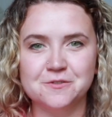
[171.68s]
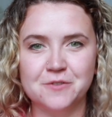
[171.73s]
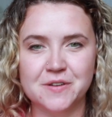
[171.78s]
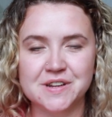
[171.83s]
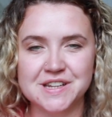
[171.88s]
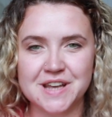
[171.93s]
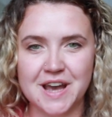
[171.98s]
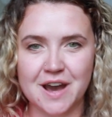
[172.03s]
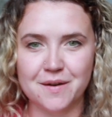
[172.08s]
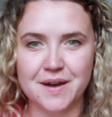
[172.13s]

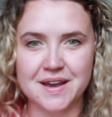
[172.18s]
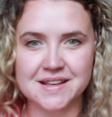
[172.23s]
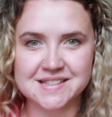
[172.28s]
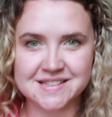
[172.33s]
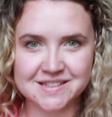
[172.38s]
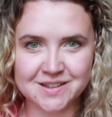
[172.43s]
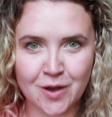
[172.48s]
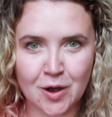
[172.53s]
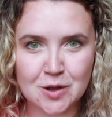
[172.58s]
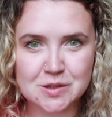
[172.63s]
video is
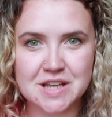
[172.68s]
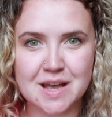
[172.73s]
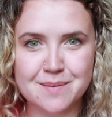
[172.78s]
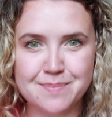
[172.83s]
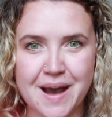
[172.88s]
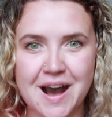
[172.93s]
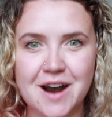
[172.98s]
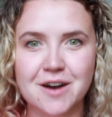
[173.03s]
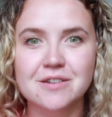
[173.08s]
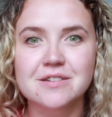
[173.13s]
not
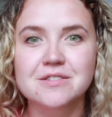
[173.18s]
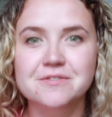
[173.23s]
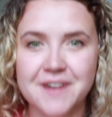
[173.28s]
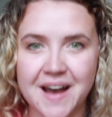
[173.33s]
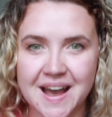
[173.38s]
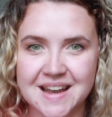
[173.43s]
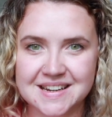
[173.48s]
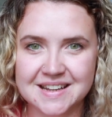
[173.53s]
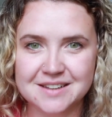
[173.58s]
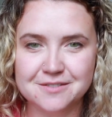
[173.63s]
about
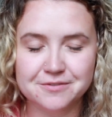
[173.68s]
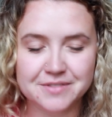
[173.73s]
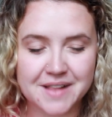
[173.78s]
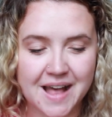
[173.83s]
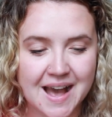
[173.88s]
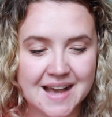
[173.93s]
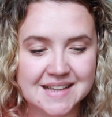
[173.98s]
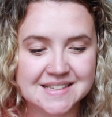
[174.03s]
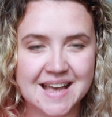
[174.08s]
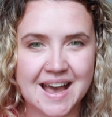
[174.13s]
finding
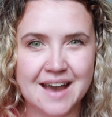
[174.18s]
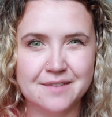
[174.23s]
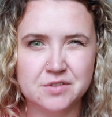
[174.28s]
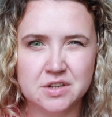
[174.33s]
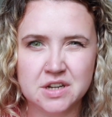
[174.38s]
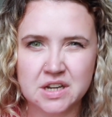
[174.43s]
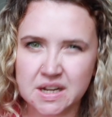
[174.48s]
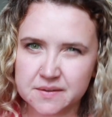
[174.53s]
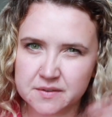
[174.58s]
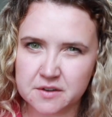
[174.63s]
flights. I've done
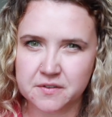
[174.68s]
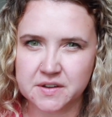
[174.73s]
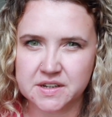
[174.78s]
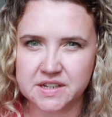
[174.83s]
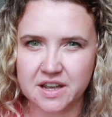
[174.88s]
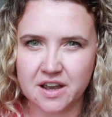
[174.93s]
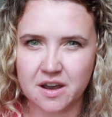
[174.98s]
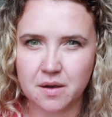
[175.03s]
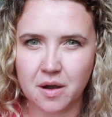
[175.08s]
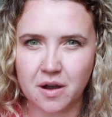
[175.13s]
another
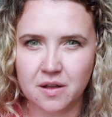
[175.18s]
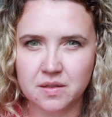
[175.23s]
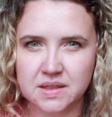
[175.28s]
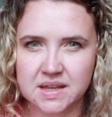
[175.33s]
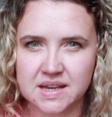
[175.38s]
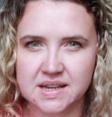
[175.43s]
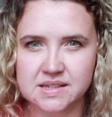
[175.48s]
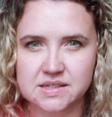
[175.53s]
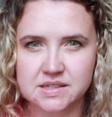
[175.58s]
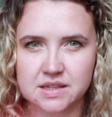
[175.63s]
video on
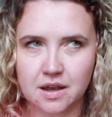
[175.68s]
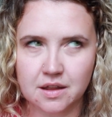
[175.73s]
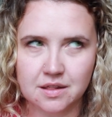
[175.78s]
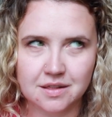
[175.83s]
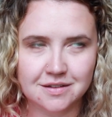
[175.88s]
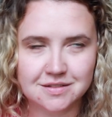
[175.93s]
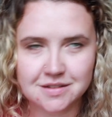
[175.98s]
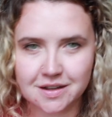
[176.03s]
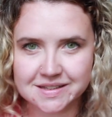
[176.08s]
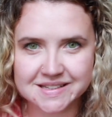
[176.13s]
this a
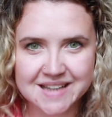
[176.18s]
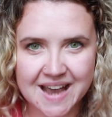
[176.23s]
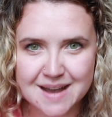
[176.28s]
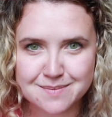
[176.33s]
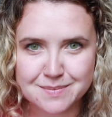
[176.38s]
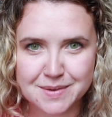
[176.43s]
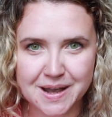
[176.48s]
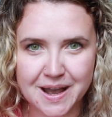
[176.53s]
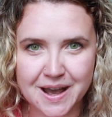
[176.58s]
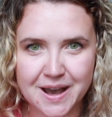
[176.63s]
long
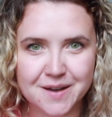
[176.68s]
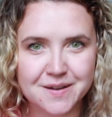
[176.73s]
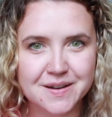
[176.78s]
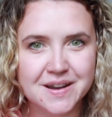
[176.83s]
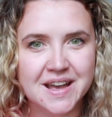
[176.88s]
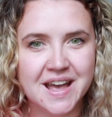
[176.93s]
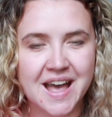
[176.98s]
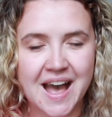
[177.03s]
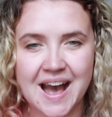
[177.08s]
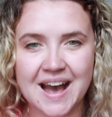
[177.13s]
time ago
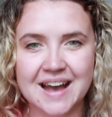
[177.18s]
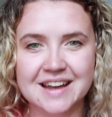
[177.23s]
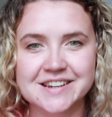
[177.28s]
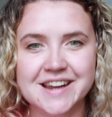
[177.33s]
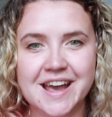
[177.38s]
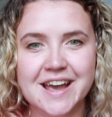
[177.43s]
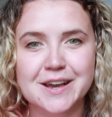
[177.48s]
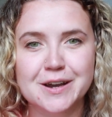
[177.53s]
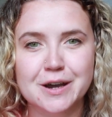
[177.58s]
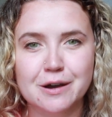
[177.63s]
and
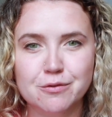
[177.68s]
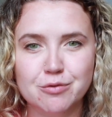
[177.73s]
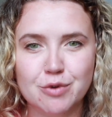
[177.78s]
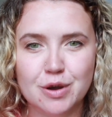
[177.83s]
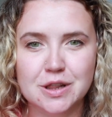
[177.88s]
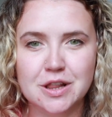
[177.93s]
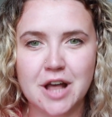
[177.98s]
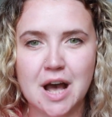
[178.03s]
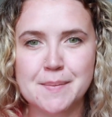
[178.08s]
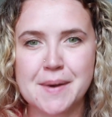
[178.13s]
I cover a
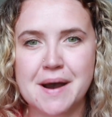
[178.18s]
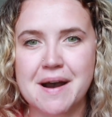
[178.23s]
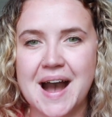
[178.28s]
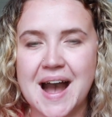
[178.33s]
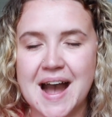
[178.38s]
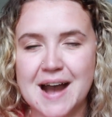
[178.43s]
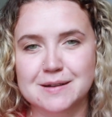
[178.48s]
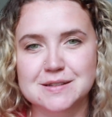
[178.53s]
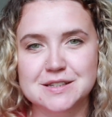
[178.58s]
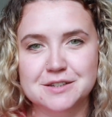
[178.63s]
lot about
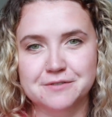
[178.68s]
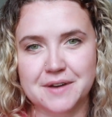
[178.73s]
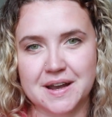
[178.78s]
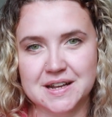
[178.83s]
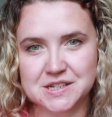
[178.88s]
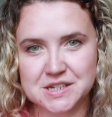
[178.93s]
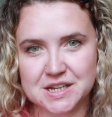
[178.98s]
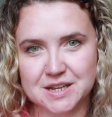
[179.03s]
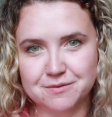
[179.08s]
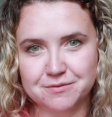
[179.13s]
how to
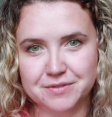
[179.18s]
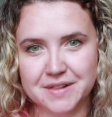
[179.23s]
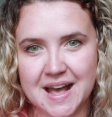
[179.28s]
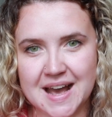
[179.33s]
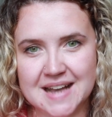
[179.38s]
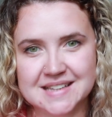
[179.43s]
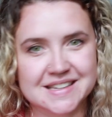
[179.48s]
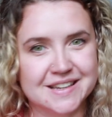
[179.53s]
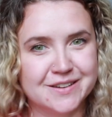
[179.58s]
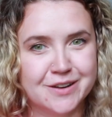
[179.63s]
find cheap
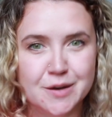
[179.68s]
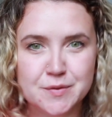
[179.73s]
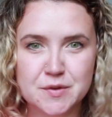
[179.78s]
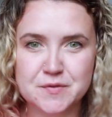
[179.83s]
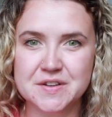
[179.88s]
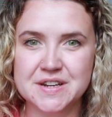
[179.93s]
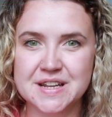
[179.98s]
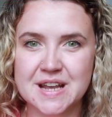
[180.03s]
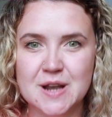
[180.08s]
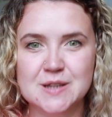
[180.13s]
flights in other
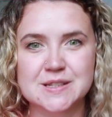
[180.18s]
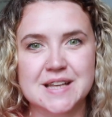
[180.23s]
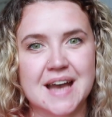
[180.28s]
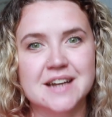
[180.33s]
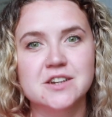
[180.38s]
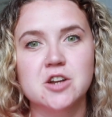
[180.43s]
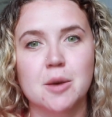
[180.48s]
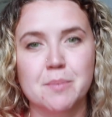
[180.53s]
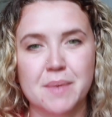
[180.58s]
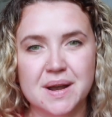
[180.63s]
videos
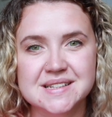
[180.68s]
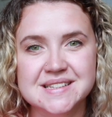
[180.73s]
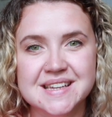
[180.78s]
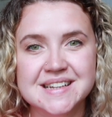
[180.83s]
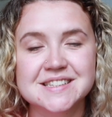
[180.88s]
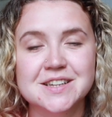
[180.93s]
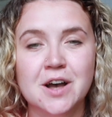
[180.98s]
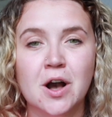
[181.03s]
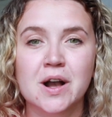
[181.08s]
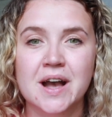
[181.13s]
and on my
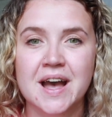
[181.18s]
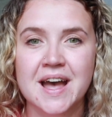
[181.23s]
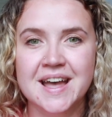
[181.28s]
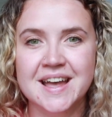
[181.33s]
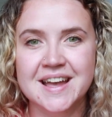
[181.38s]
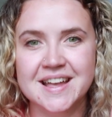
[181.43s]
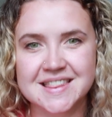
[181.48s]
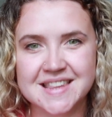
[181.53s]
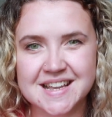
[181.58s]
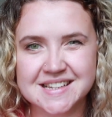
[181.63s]
TikTok.
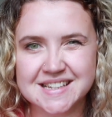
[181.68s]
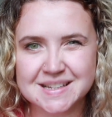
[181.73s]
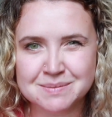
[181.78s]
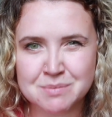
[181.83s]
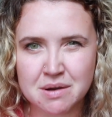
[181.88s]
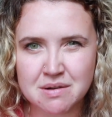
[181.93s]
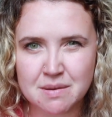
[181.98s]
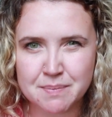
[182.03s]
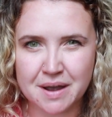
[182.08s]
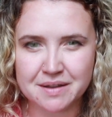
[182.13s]
This is
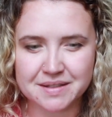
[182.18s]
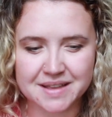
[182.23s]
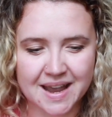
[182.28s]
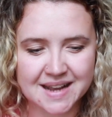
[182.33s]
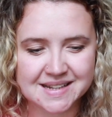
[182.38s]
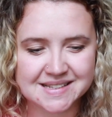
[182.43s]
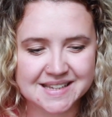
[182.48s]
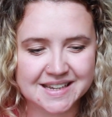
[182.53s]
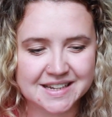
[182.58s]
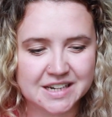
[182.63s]
more about the
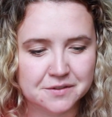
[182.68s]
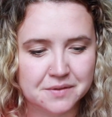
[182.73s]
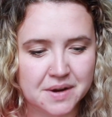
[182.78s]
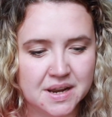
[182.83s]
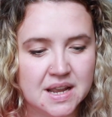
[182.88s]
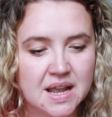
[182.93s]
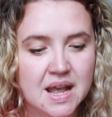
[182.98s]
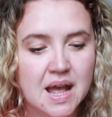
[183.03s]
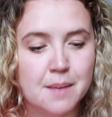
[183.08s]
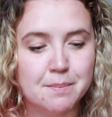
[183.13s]

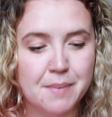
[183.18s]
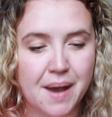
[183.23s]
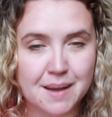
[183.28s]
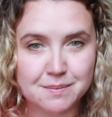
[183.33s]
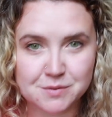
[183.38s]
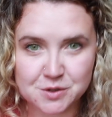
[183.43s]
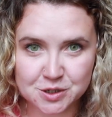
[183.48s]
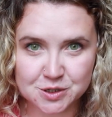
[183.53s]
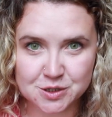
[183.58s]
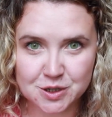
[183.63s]
itinerary, but
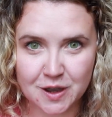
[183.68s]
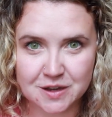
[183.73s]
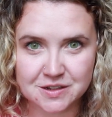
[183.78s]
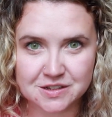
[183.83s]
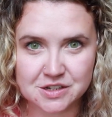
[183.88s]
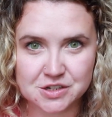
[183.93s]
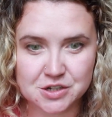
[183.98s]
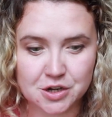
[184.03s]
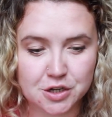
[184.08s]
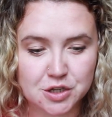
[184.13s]
I'm just going to show